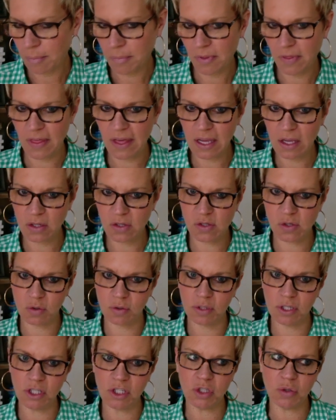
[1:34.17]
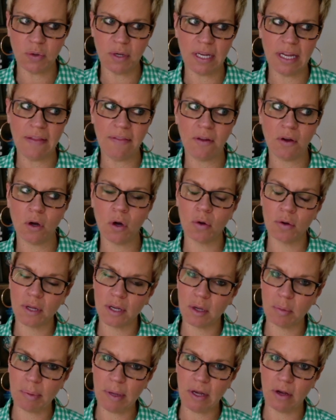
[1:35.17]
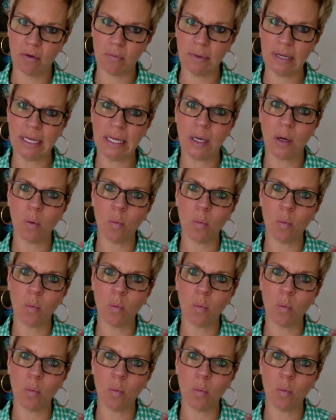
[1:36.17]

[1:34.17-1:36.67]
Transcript: They could certainly do it in their own independent reading